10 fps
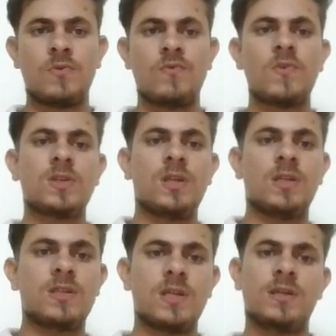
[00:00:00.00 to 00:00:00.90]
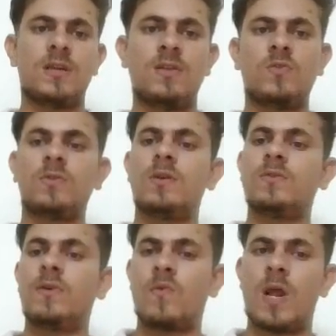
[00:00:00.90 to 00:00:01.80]
was released later in
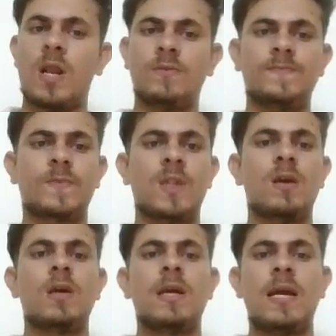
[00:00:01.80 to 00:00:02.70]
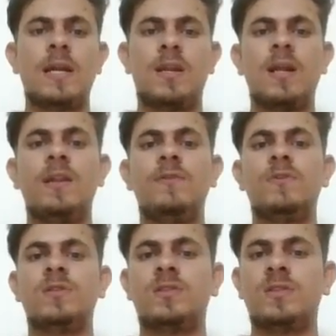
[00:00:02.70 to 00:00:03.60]
2012. And a
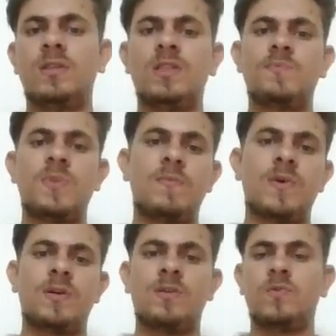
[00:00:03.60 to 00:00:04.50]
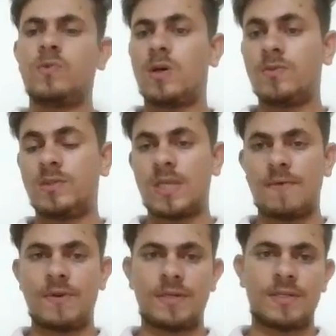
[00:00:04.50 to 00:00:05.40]
television series premiered in
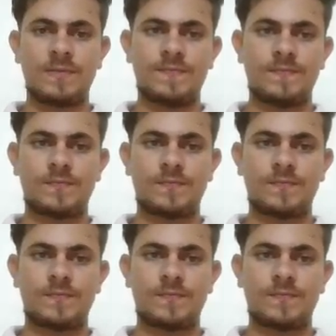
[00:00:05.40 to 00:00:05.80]
2017.